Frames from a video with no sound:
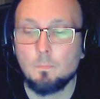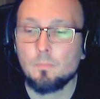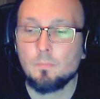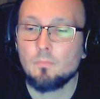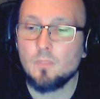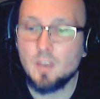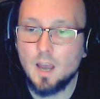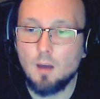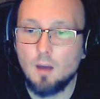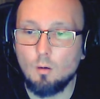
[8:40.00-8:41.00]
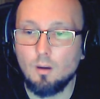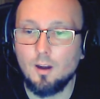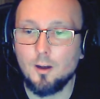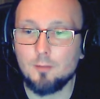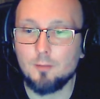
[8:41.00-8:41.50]

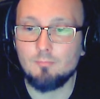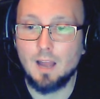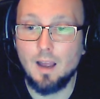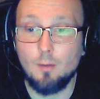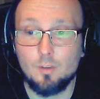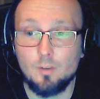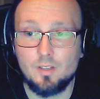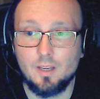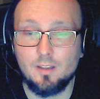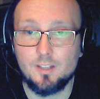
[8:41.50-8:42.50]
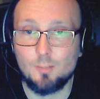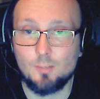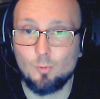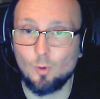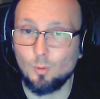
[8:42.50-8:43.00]
Now, I would say this is
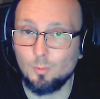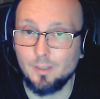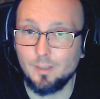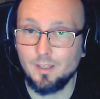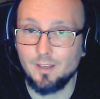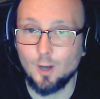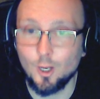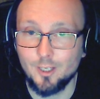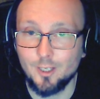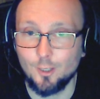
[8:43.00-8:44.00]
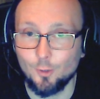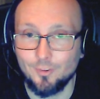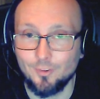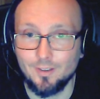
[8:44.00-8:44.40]
probably the only good thing.